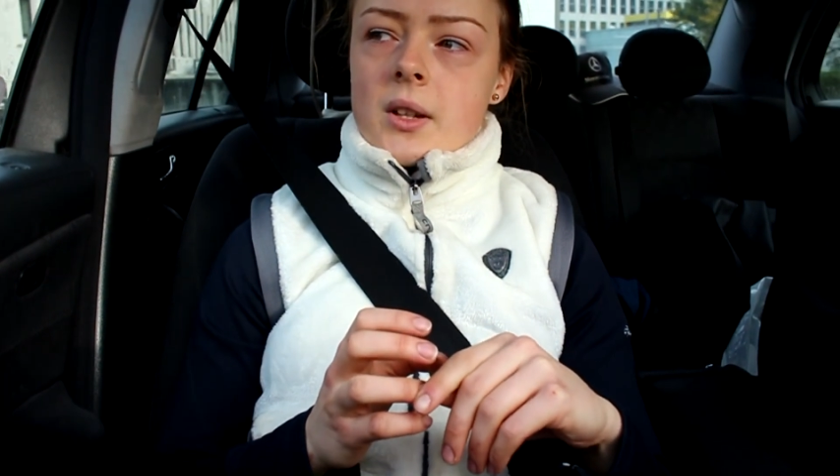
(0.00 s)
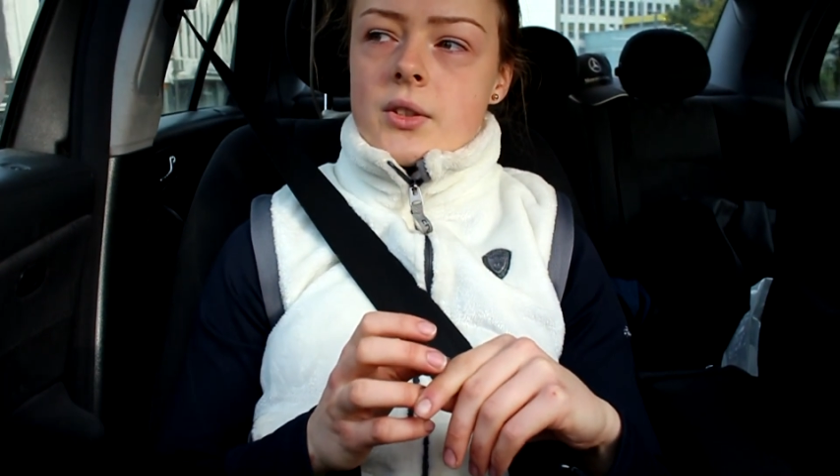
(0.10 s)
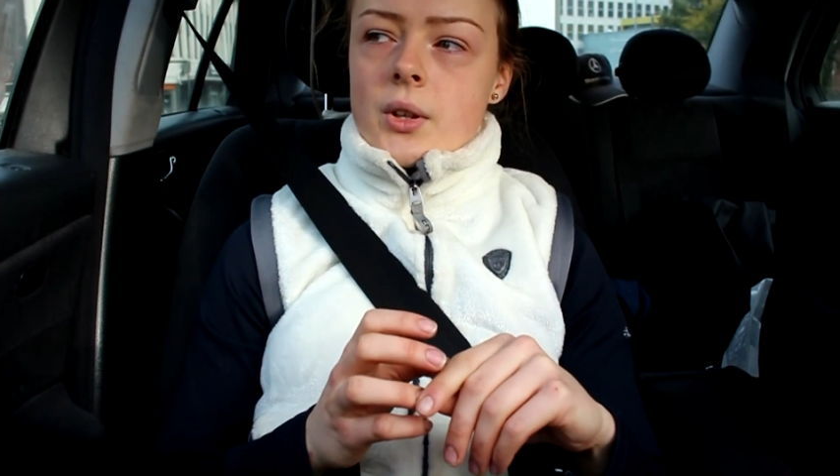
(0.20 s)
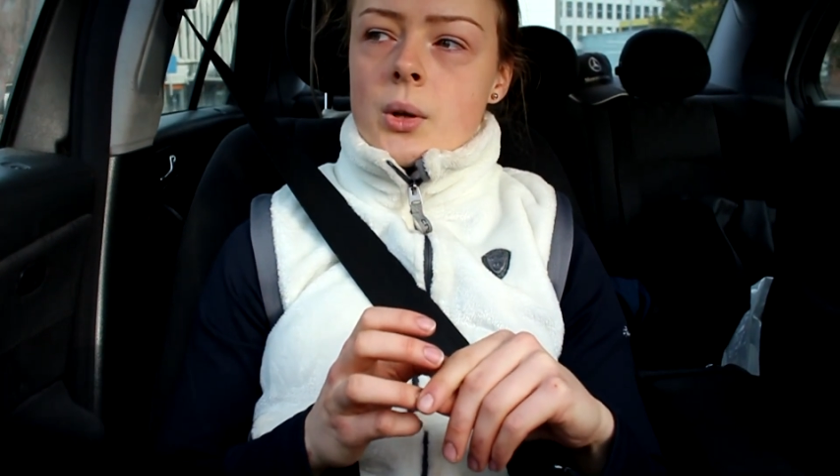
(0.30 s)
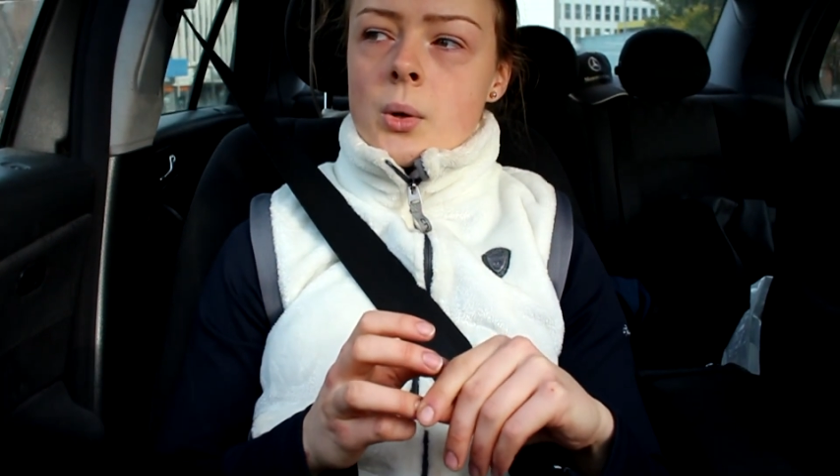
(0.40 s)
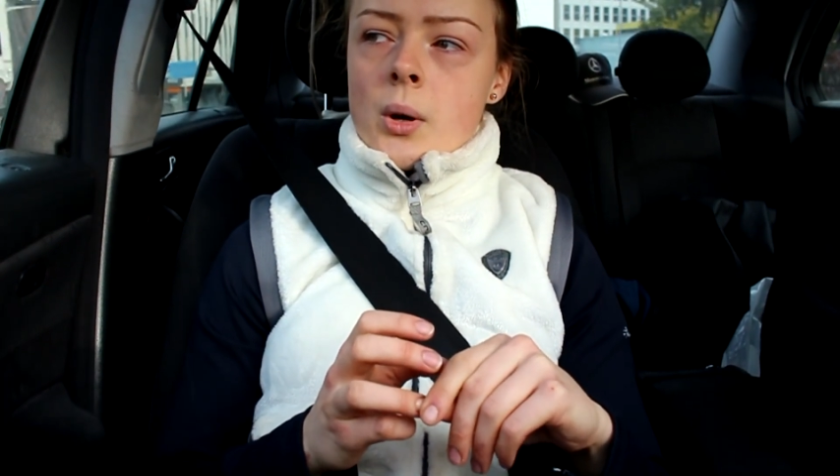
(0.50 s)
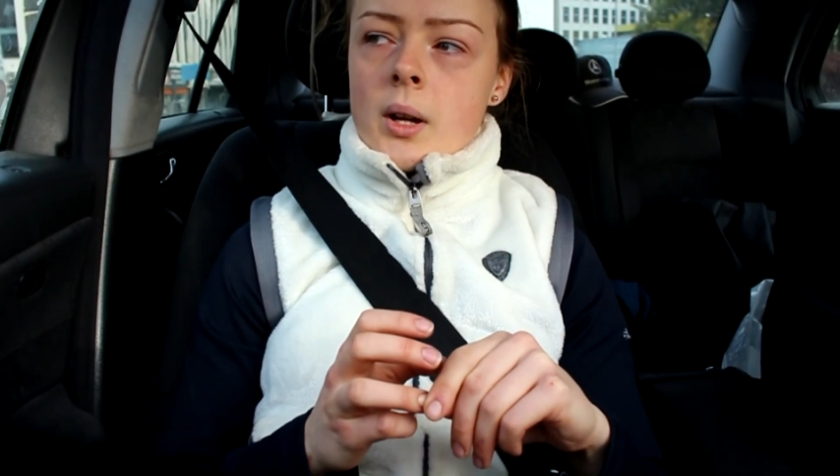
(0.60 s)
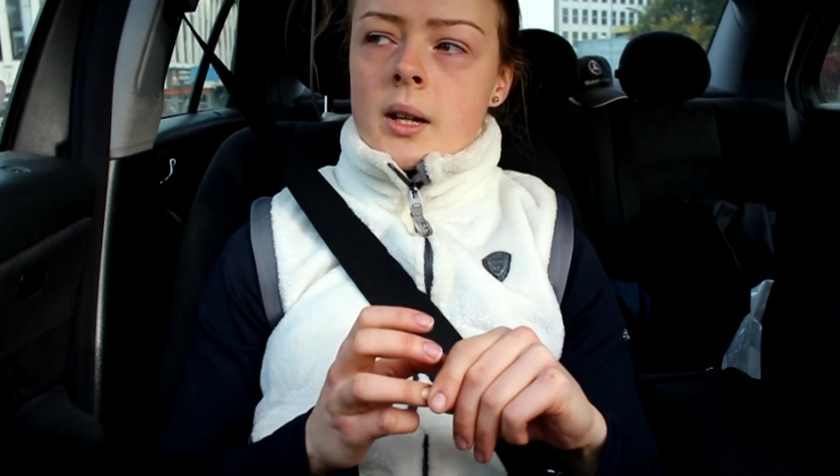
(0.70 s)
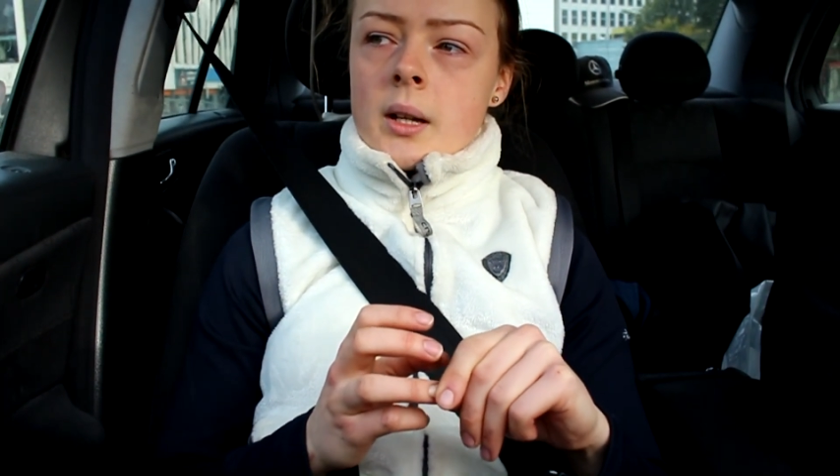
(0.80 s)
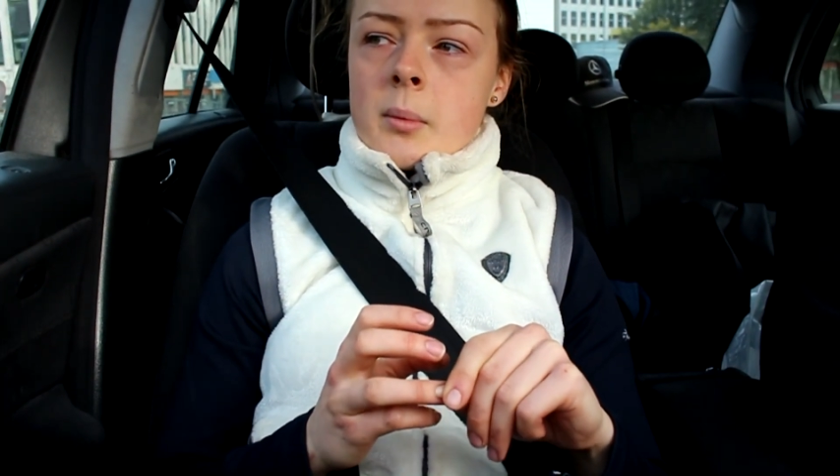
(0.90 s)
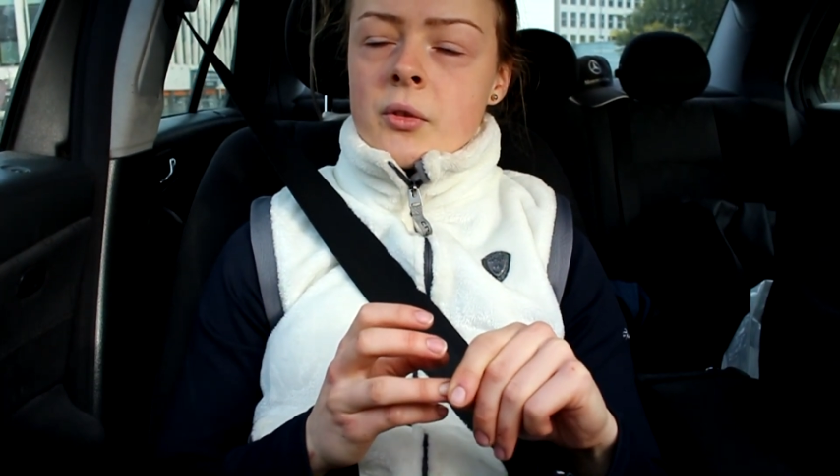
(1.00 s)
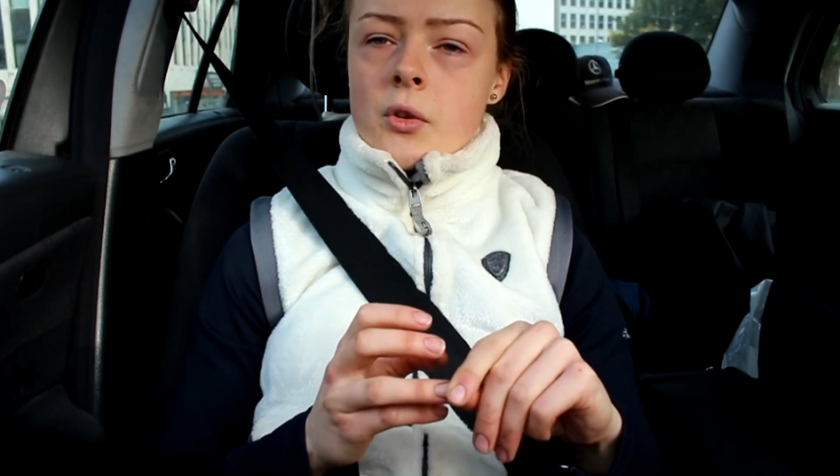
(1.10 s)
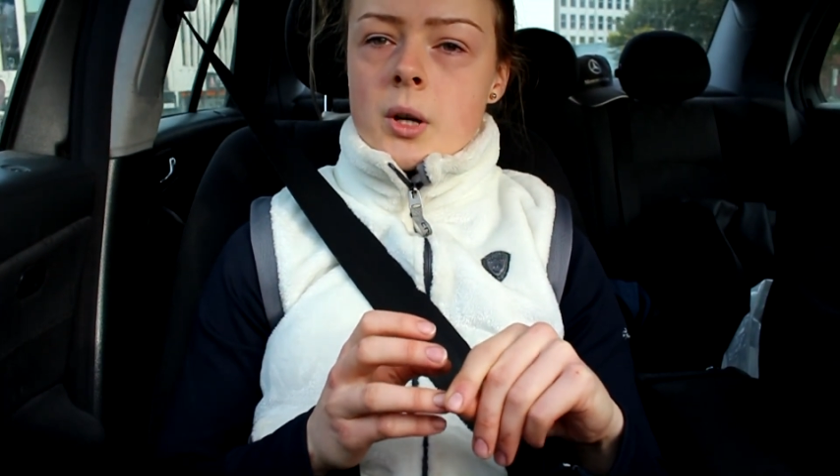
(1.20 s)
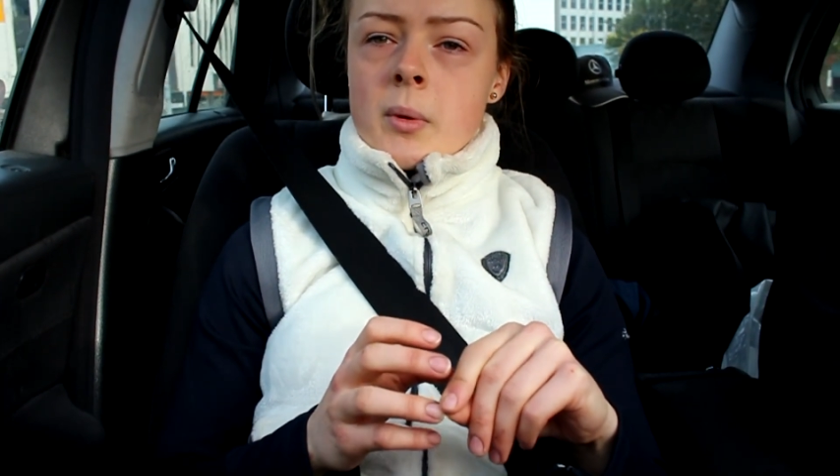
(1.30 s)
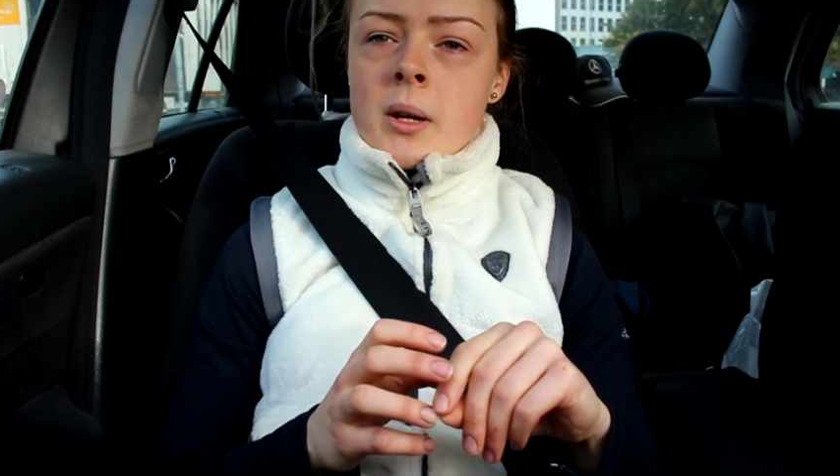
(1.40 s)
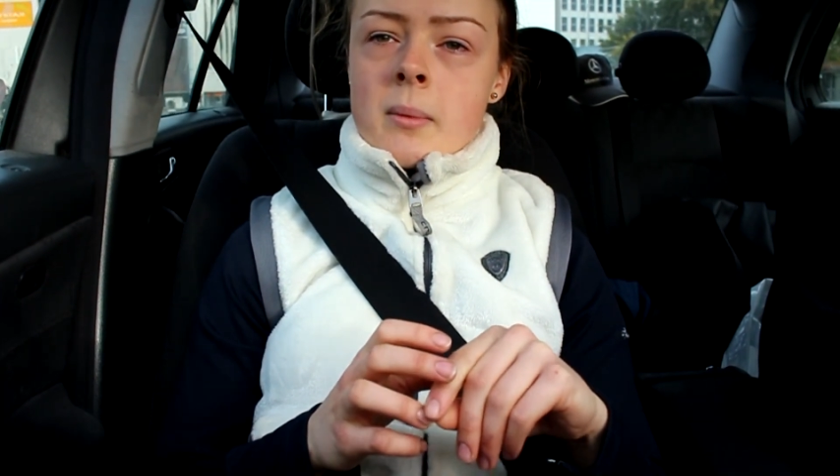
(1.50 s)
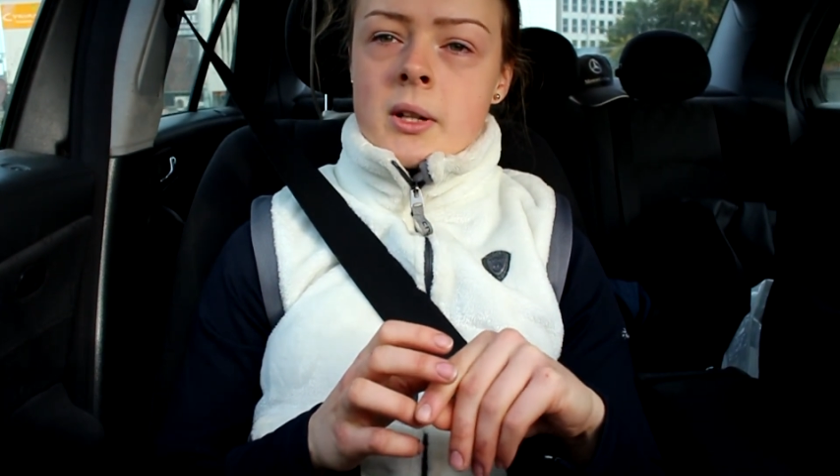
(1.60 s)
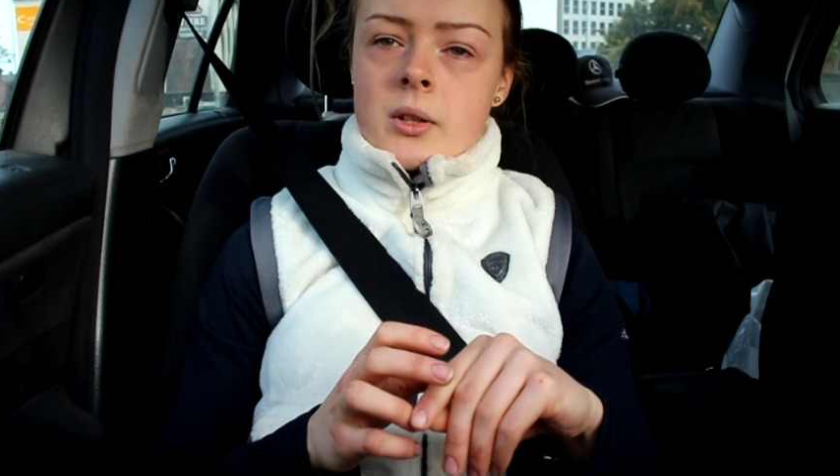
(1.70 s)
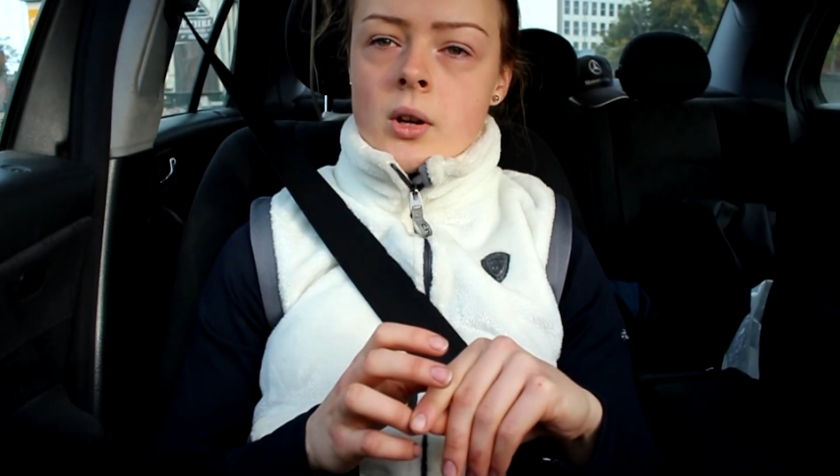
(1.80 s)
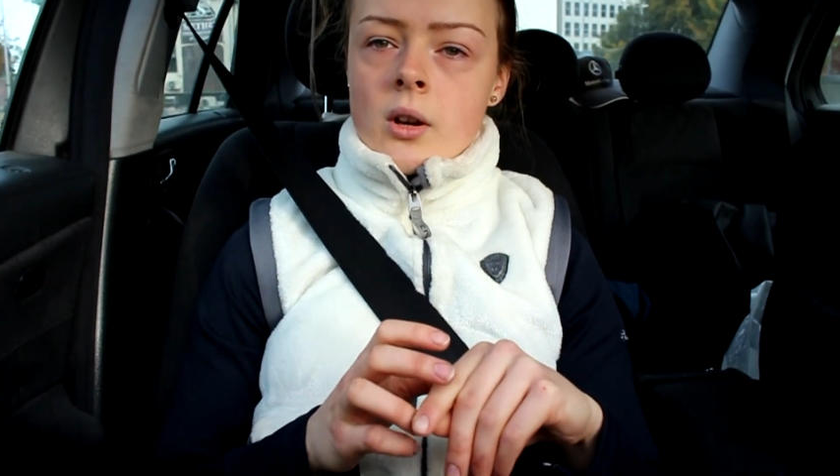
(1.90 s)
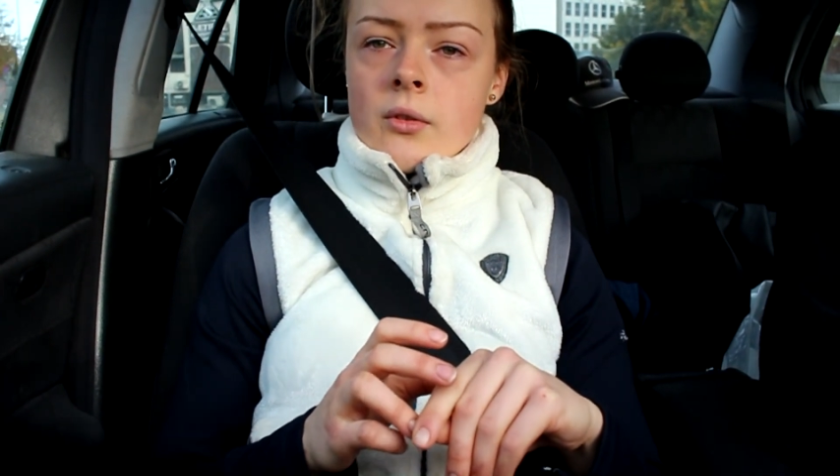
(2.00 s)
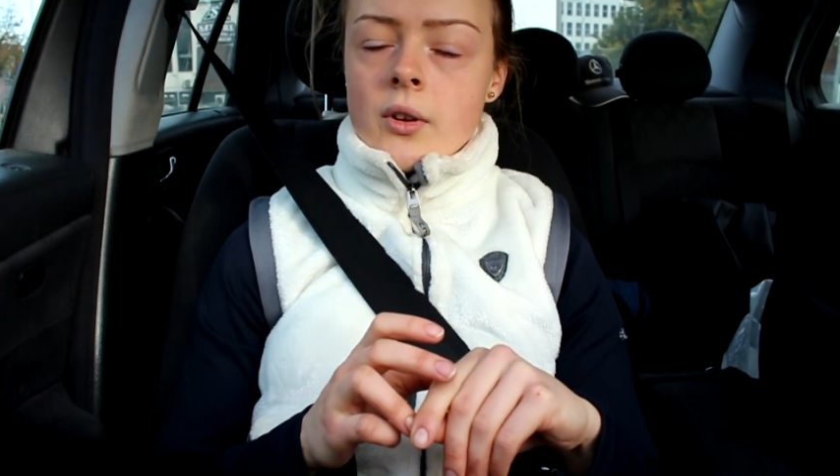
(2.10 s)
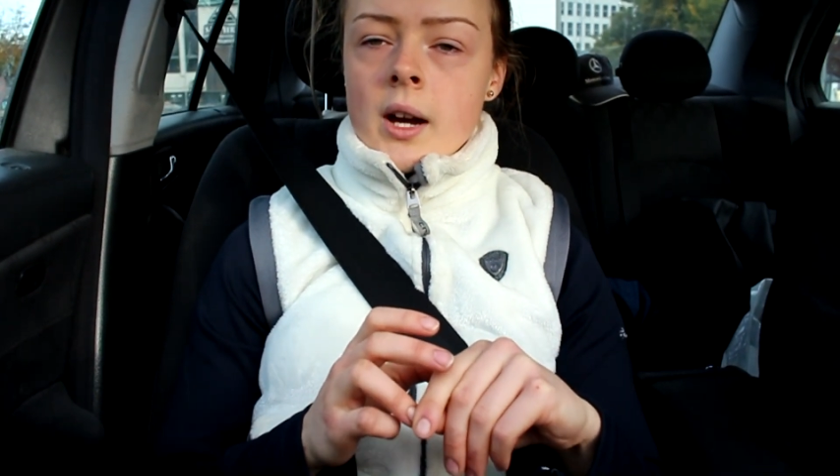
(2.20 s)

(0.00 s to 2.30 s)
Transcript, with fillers: So uh, before we went off